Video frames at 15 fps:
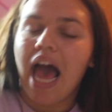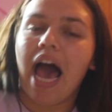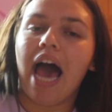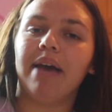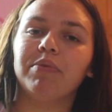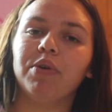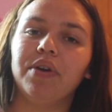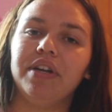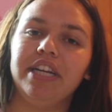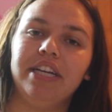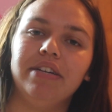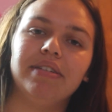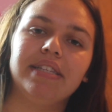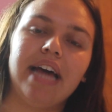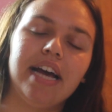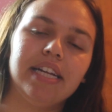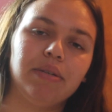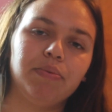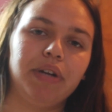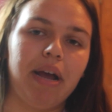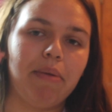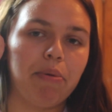I'm going to use that
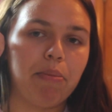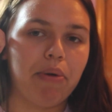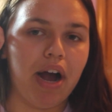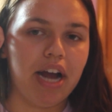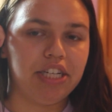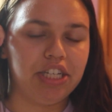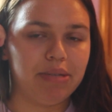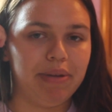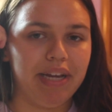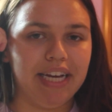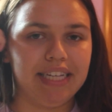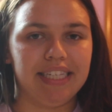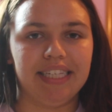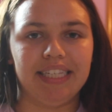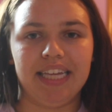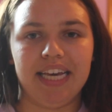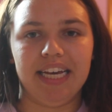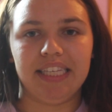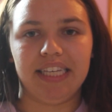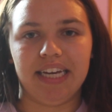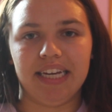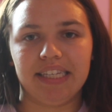when I'm abroad just because it's the
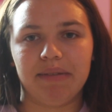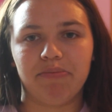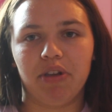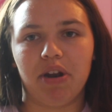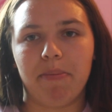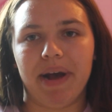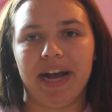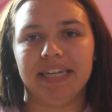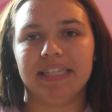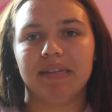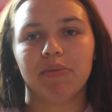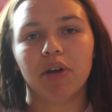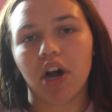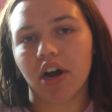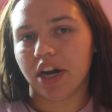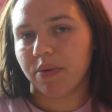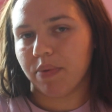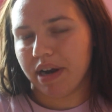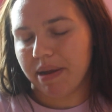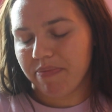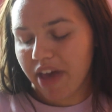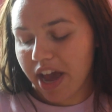easiest. I'm going to buy a SIM card
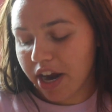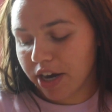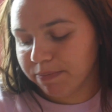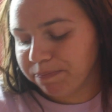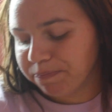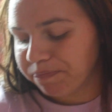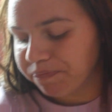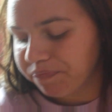when I'm there.